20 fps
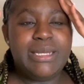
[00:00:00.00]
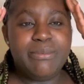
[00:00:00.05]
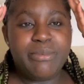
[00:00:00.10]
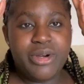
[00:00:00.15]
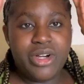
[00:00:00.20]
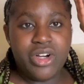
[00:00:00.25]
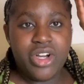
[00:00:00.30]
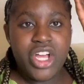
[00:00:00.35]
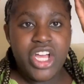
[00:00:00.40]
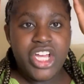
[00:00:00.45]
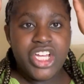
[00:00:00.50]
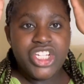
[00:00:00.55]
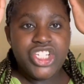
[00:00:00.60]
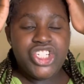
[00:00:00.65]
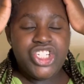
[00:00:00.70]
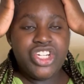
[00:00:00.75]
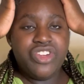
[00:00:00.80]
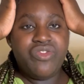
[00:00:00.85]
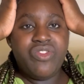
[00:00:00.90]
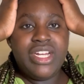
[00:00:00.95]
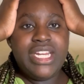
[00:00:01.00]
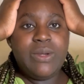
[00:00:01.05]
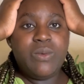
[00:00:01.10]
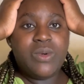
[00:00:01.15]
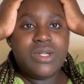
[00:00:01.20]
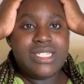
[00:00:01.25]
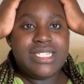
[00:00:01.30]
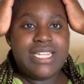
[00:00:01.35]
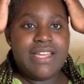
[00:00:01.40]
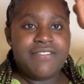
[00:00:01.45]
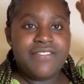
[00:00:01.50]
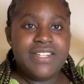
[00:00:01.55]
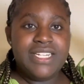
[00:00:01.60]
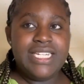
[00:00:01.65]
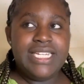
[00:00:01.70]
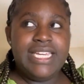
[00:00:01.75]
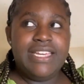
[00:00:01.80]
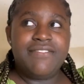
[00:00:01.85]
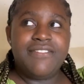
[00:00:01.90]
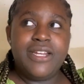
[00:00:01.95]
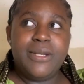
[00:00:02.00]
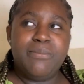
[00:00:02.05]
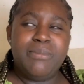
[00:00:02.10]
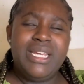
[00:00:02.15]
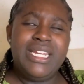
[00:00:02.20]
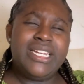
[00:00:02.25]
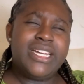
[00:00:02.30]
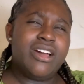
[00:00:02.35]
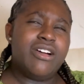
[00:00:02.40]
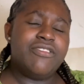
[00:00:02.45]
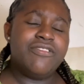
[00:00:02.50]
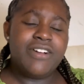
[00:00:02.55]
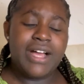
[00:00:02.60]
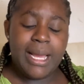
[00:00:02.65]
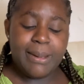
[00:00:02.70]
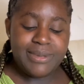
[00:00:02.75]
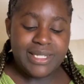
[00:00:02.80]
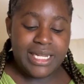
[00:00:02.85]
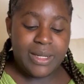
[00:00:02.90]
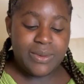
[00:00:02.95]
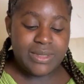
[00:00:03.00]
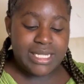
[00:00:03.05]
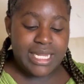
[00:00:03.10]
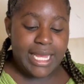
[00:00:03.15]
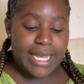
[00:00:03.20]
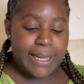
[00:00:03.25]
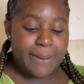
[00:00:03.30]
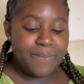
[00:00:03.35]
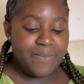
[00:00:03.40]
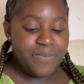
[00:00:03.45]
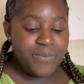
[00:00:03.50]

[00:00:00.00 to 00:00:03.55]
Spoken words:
but she really was definitely giving mean girl vibes, and I was like,